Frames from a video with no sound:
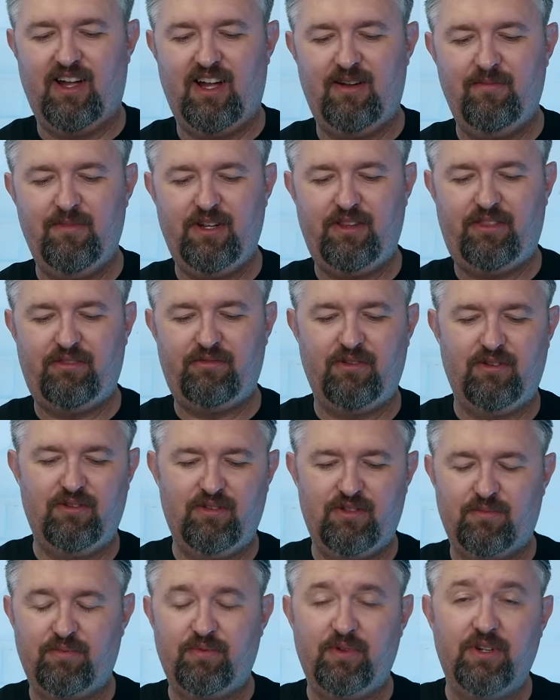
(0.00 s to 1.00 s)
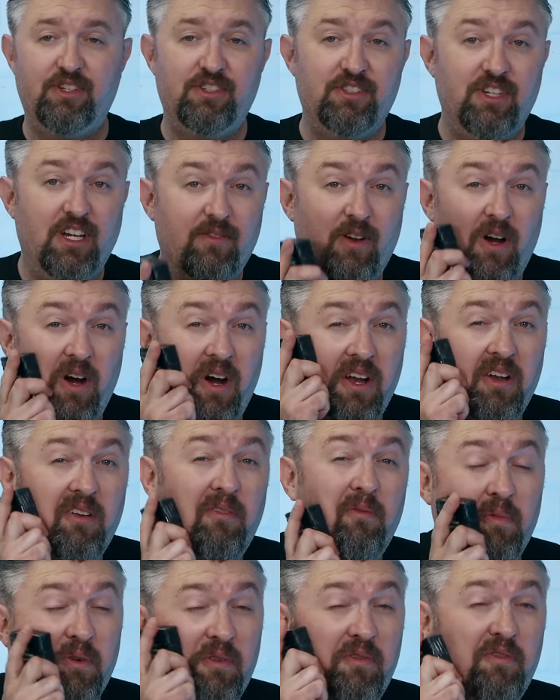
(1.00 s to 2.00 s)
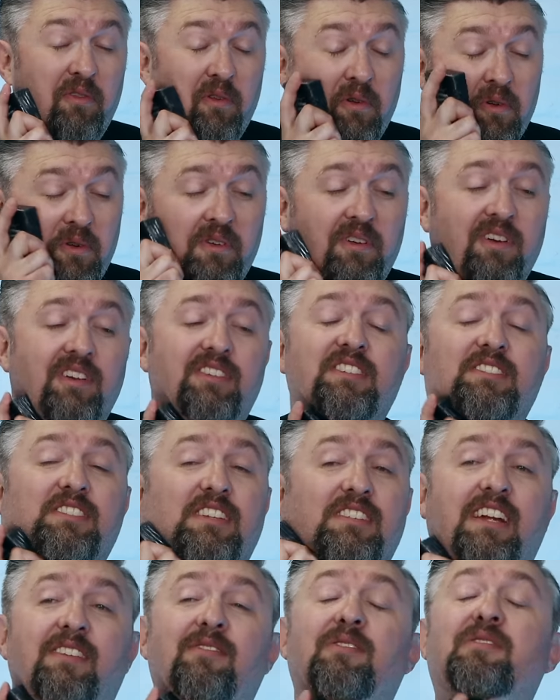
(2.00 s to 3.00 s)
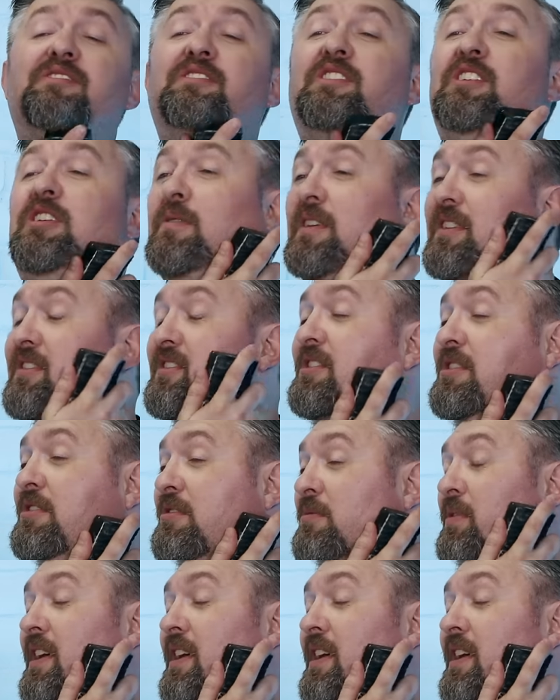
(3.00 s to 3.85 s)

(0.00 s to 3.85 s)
Well, I'm going to throw a little pre-shave on before, just because I almost always do.